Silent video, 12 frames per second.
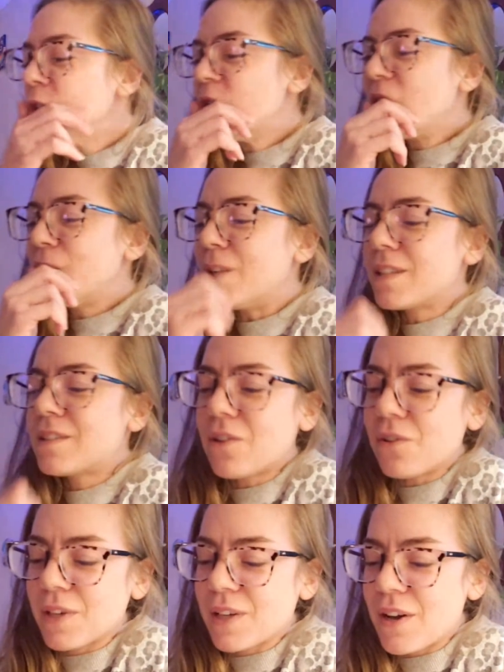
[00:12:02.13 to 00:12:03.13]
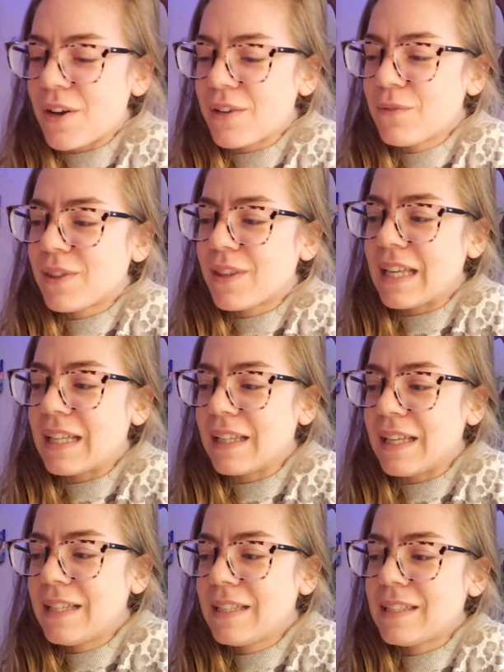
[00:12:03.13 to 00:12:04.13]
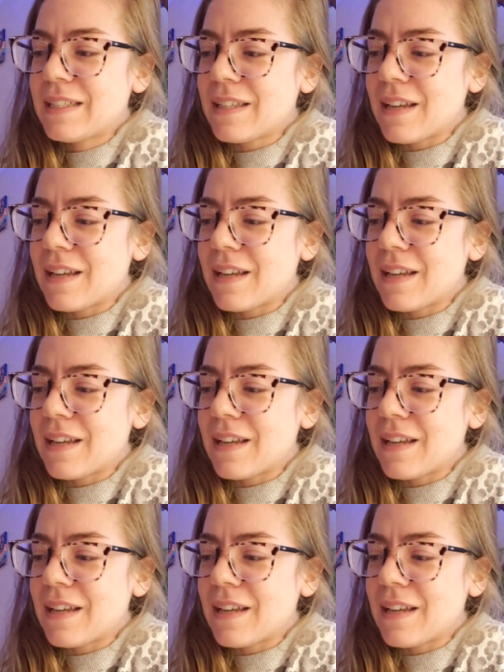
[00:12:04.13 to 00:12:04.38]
what's going on with the elites,